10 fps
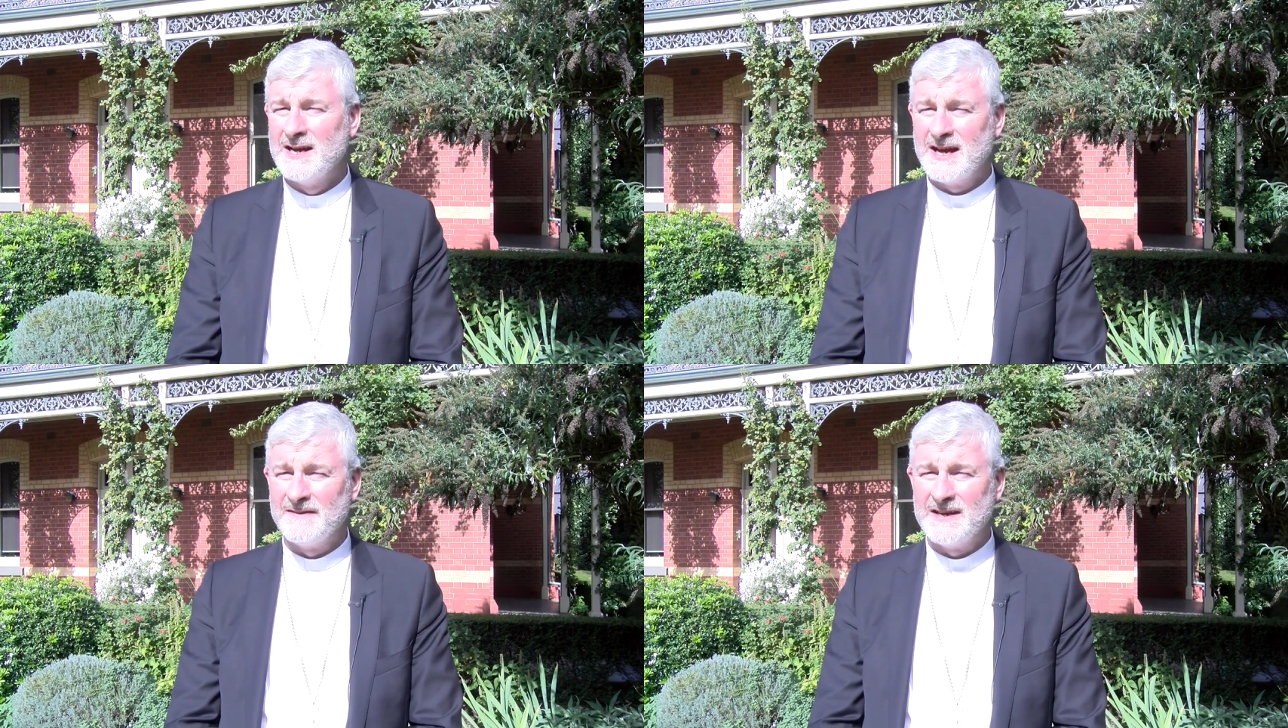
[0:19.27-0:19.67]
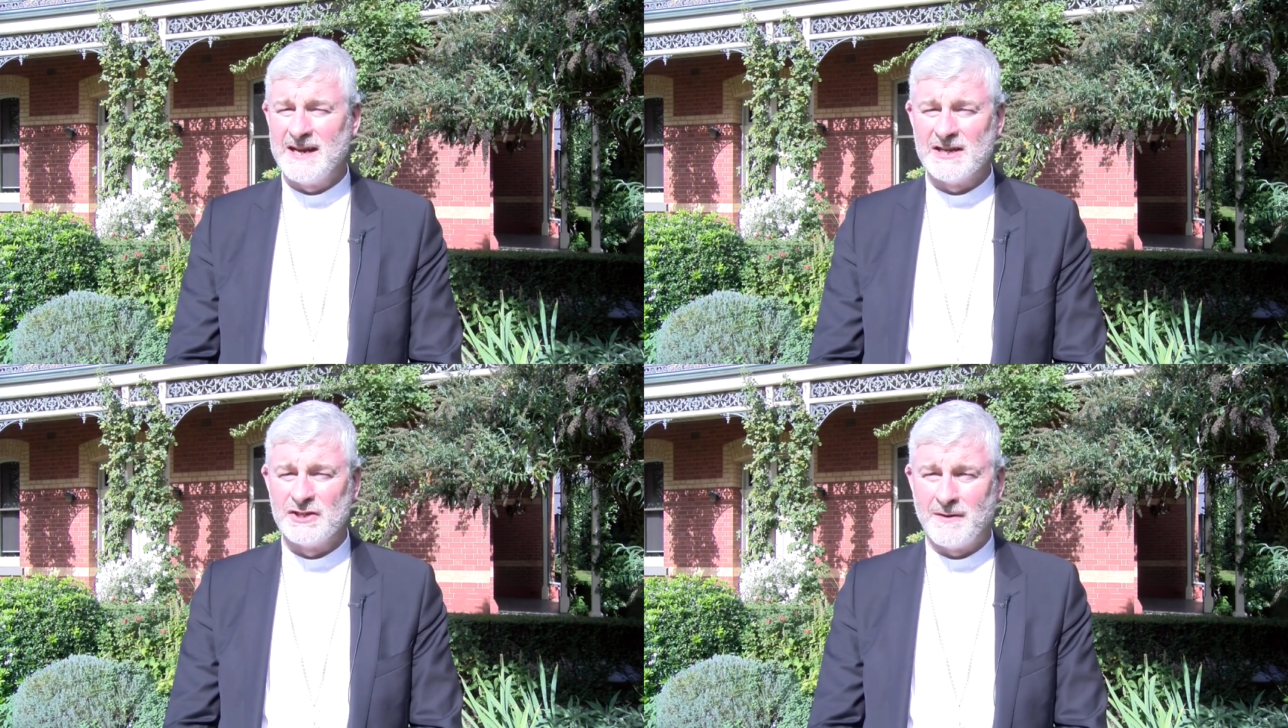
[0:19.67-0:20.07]
have
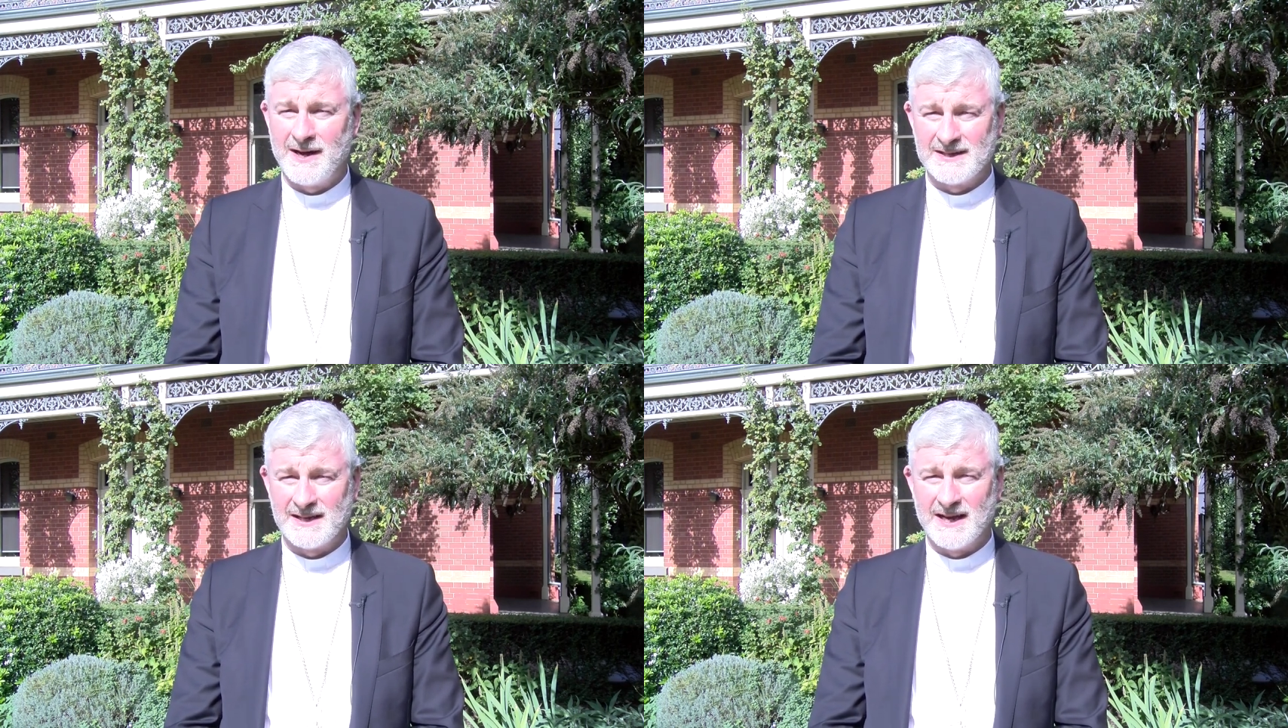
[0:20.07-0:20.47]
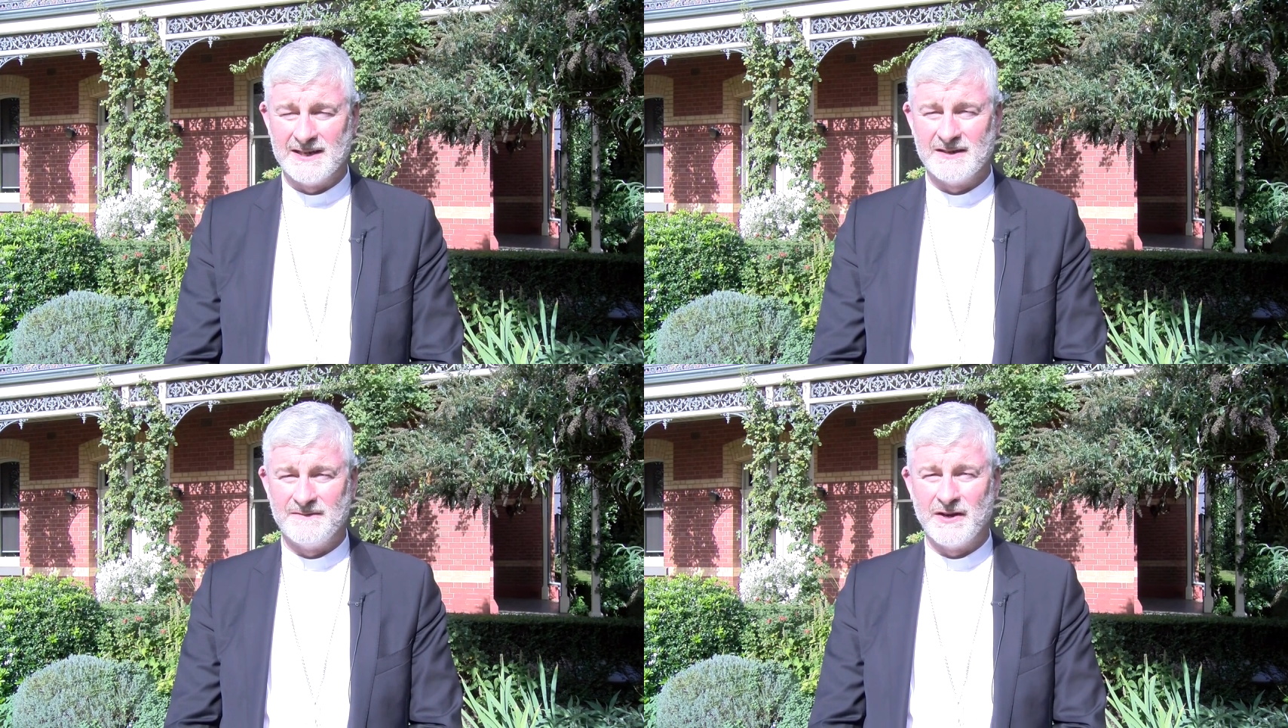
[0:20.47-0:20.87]
needed to
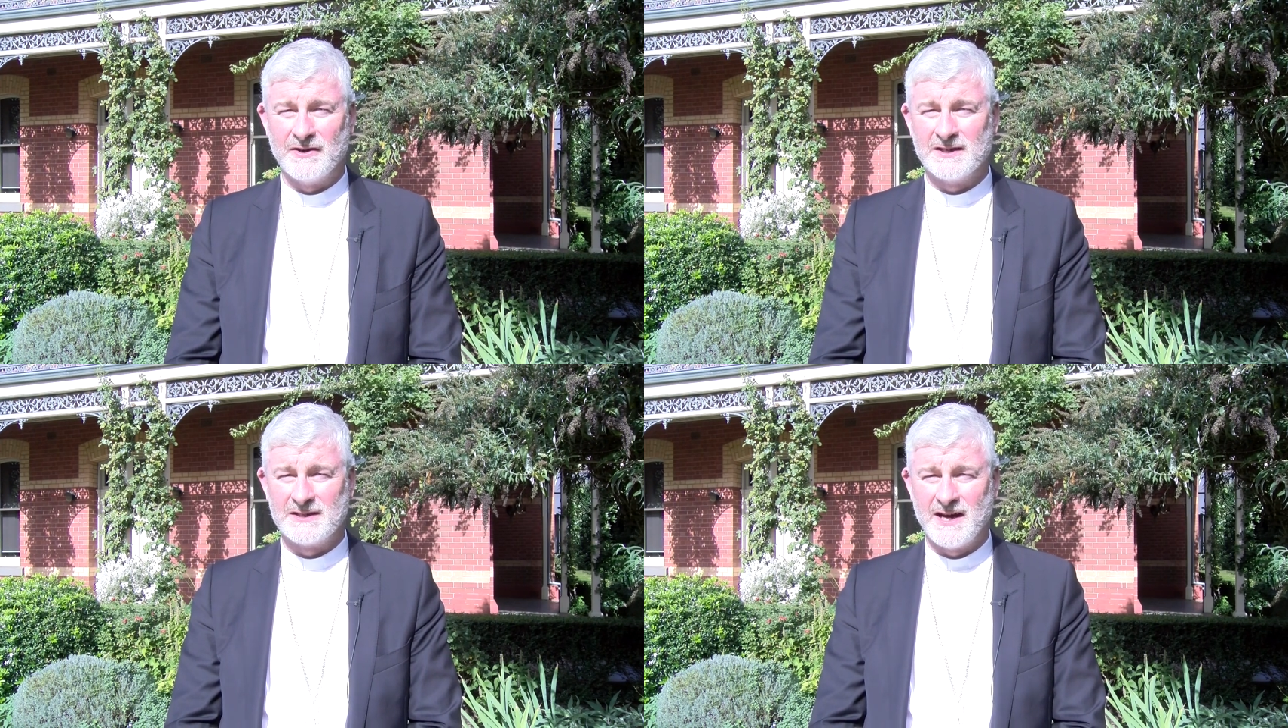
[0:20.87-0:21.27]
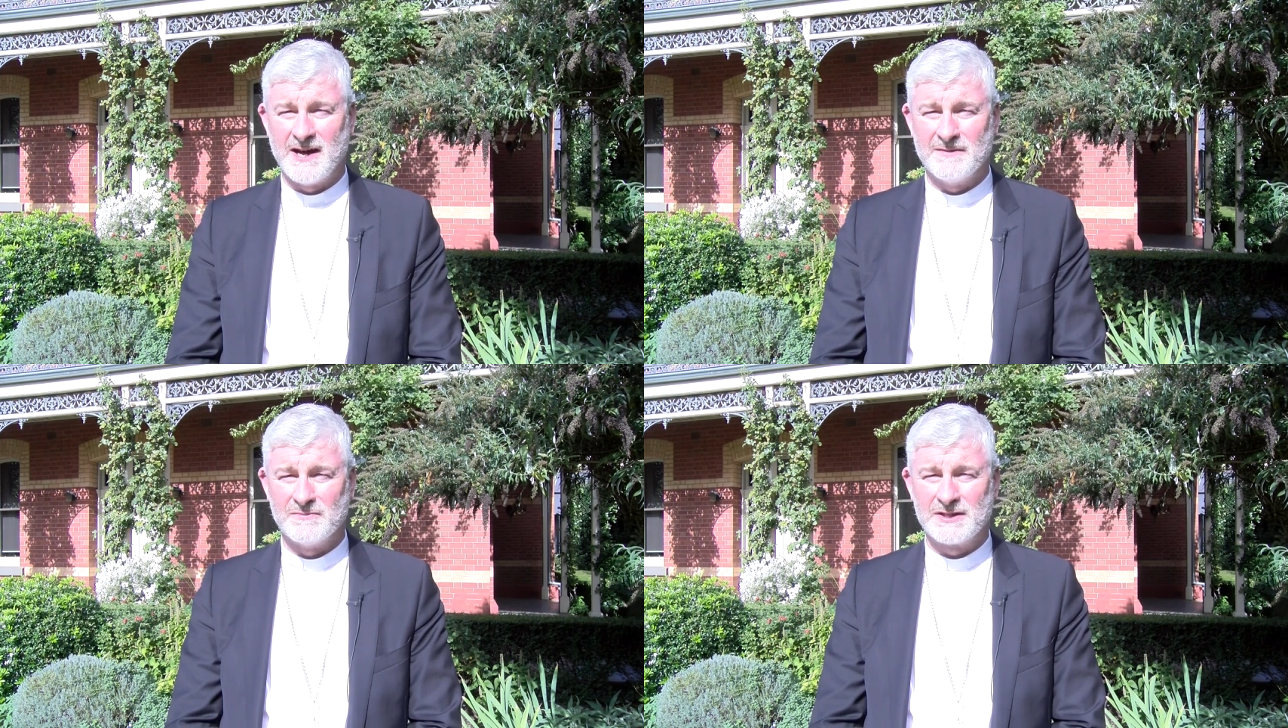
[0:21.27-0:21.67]
isolate at various
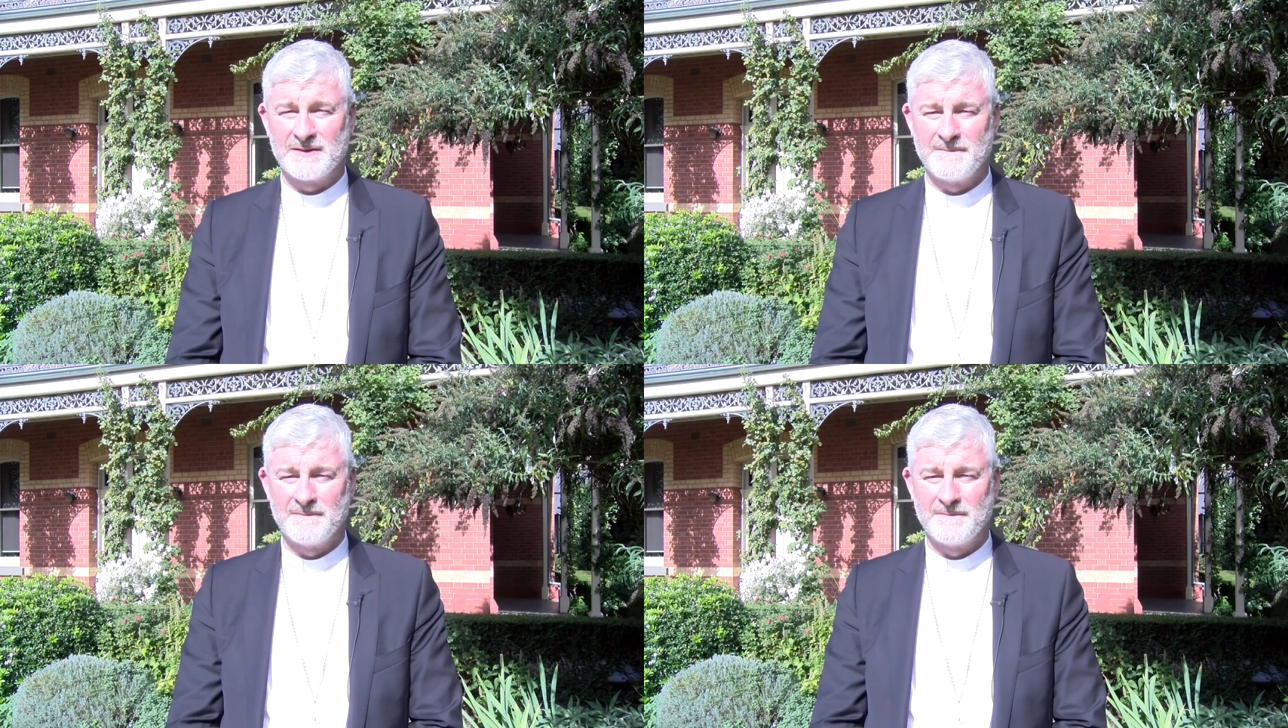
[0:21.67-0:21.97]
times.